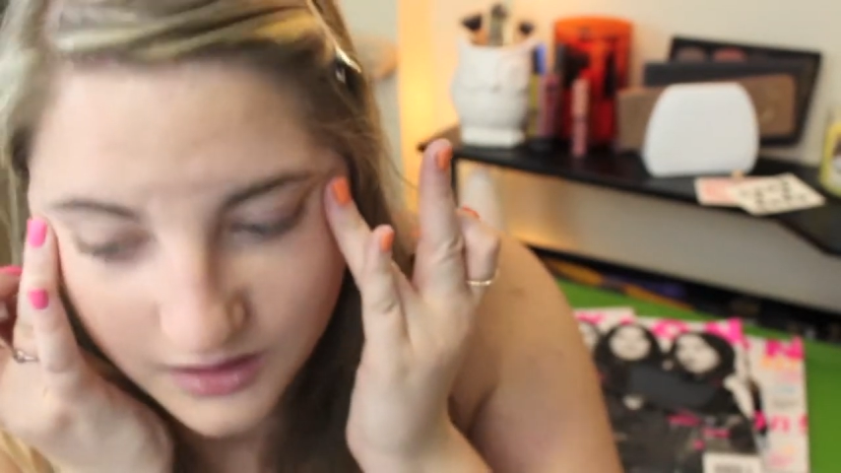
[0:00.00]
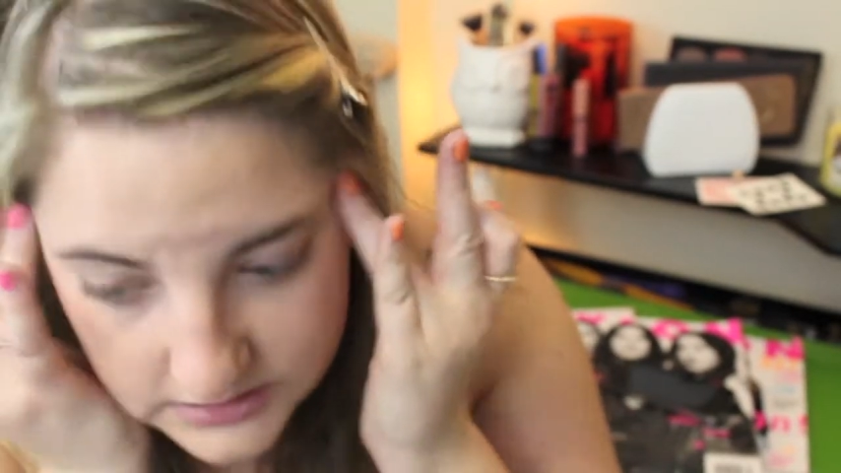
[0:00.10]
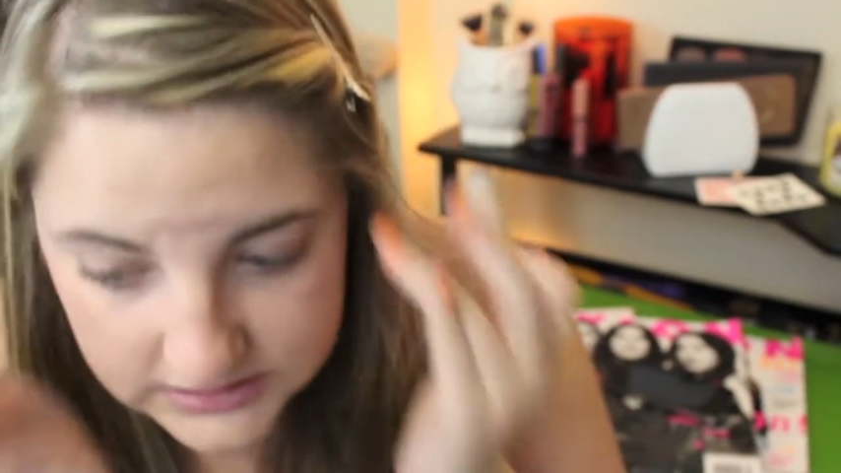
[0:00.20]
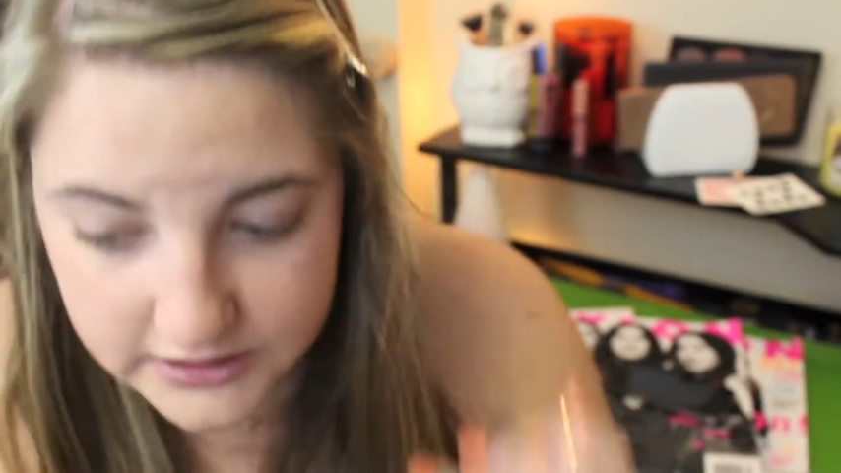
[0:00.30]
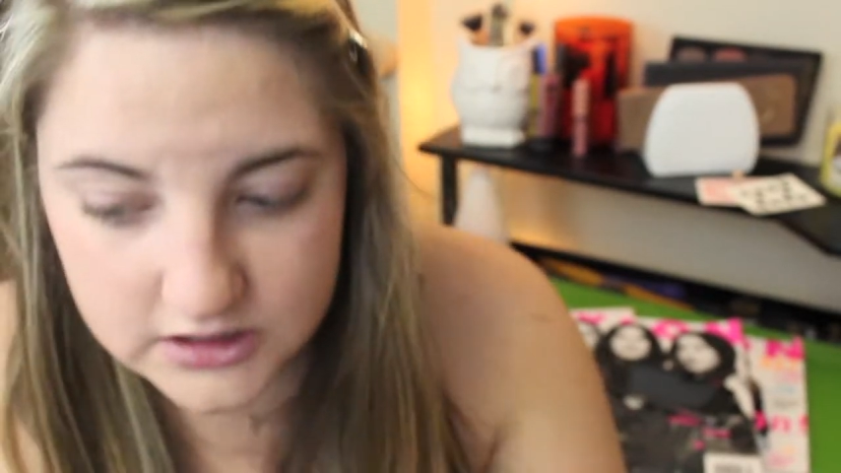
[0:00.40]

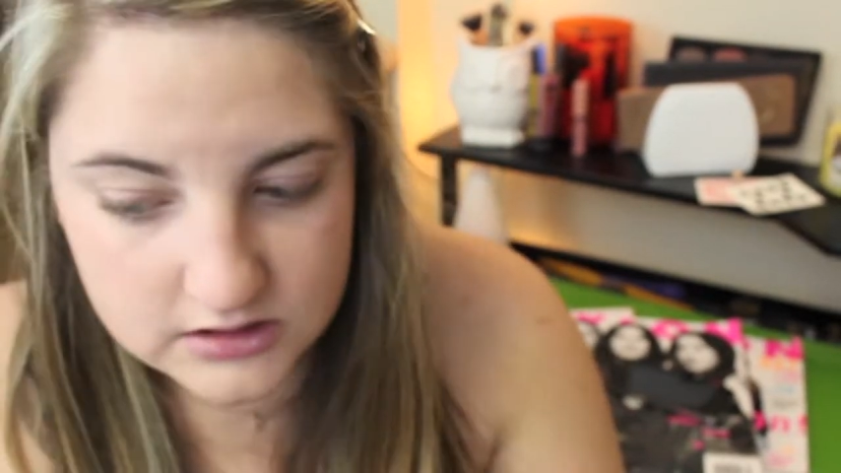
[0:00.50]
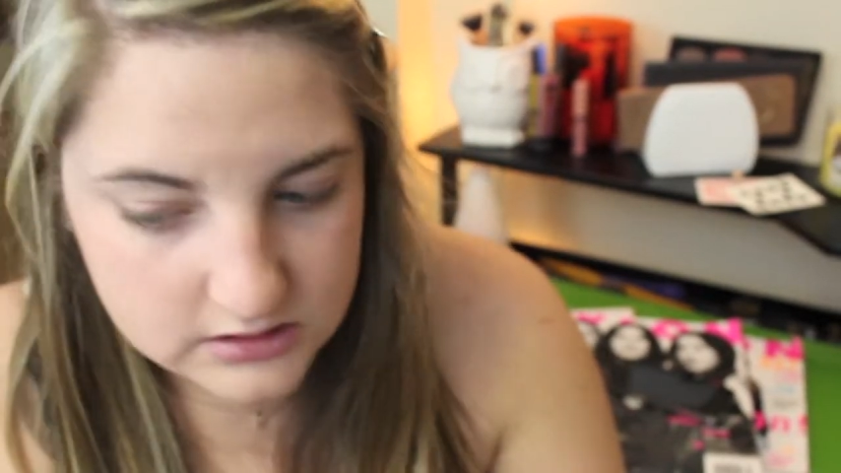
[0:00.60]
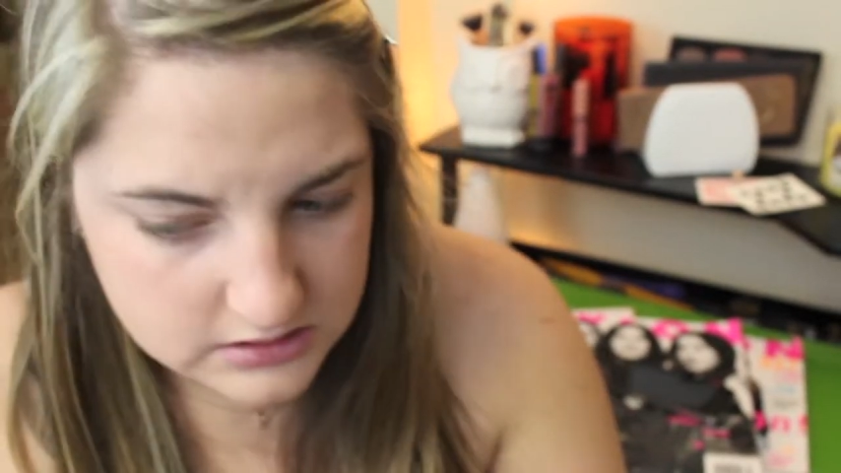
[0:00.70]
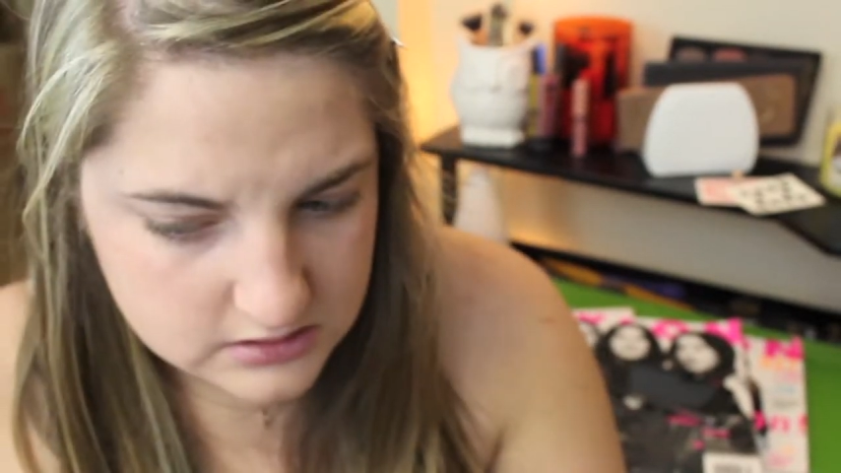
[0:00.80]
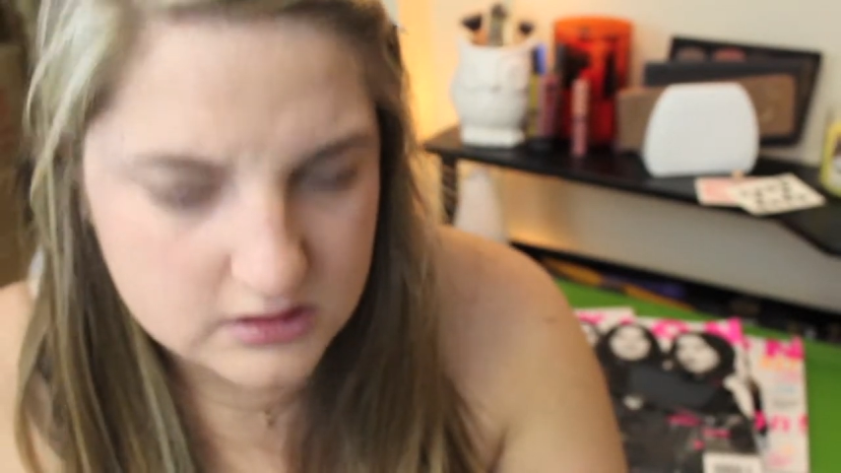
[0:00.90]
it's not good
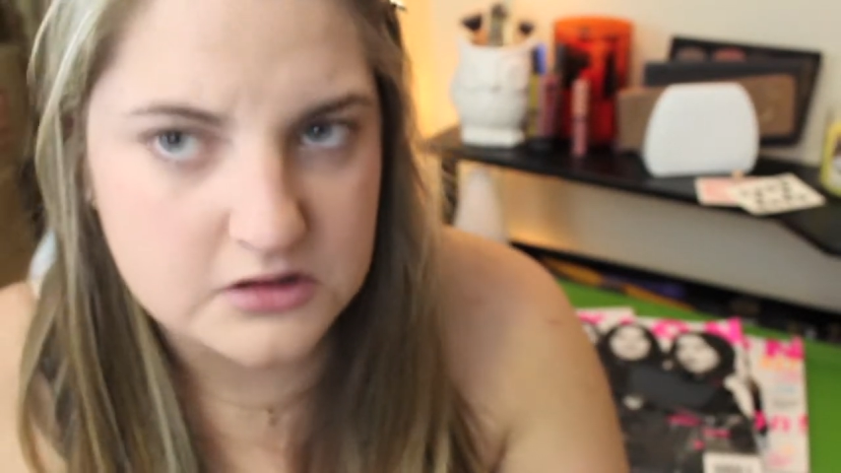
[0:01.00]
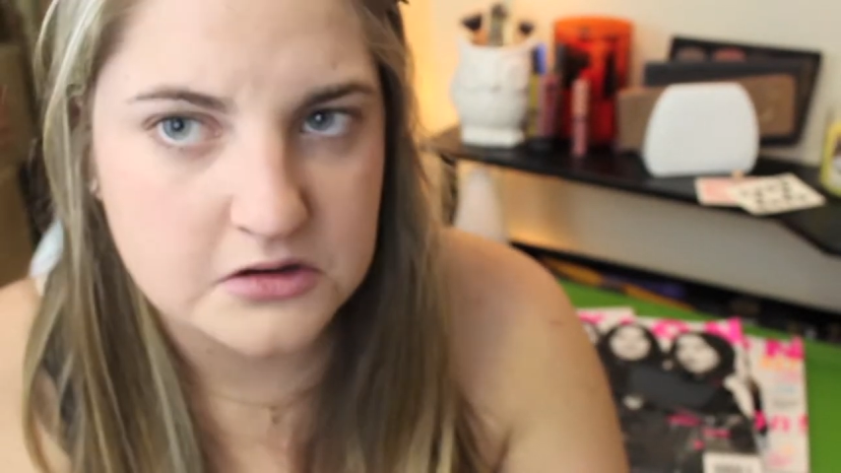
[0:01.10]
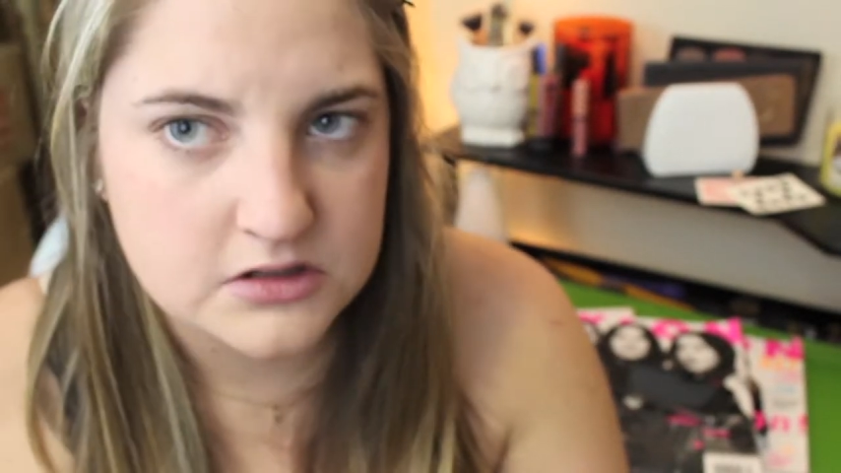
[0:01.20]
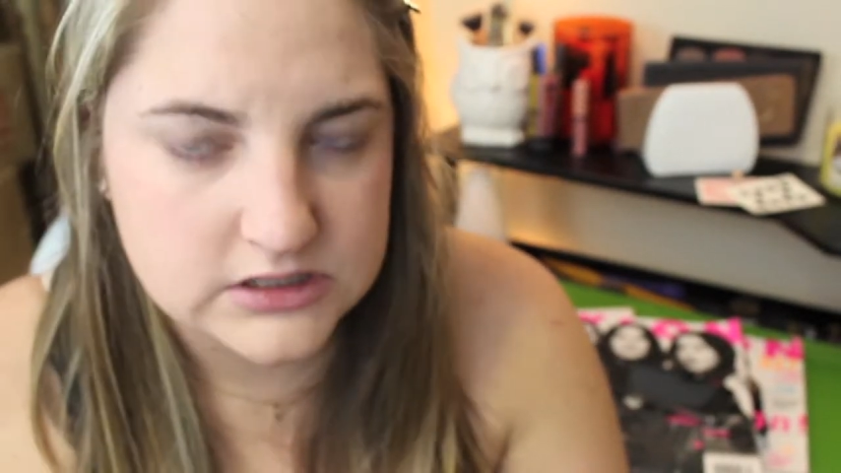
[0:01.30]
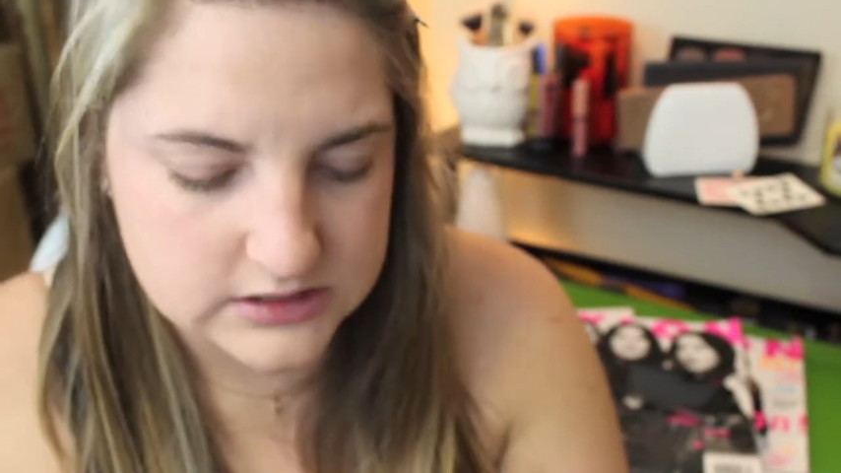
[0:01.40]
to,
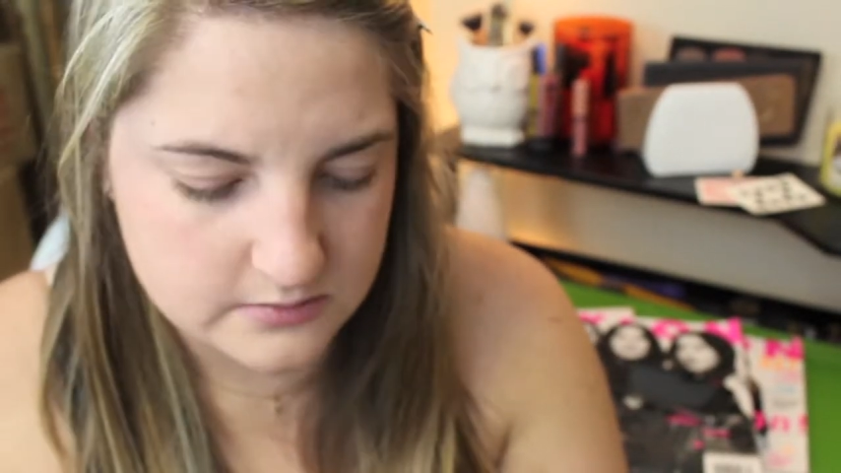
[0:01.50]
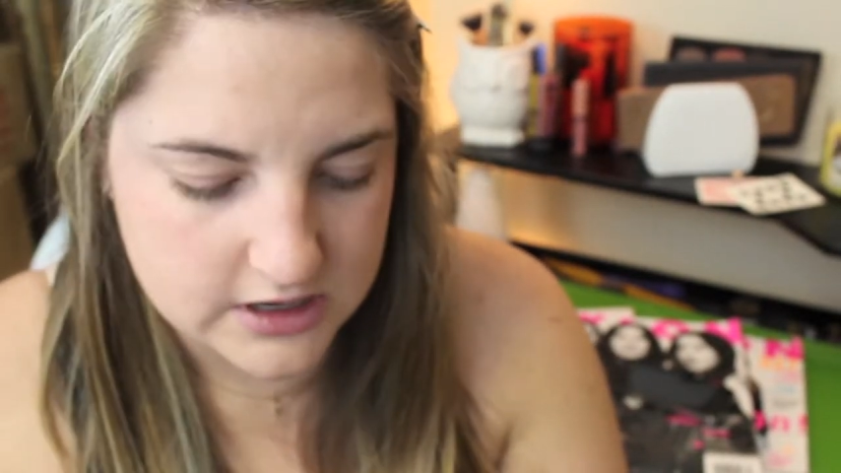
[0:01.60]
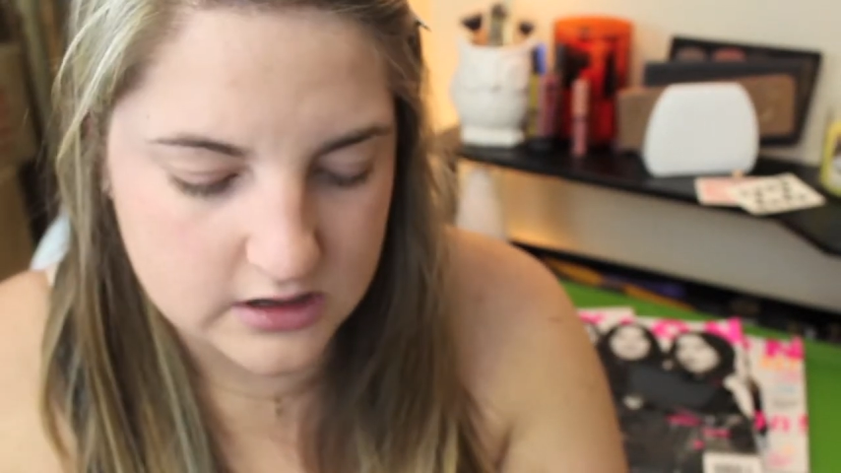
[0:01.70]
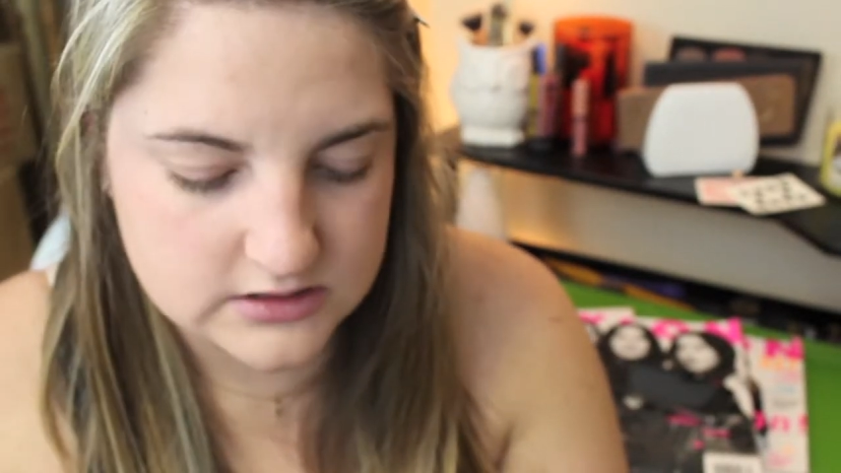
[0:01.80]
oh, did I skin my hair?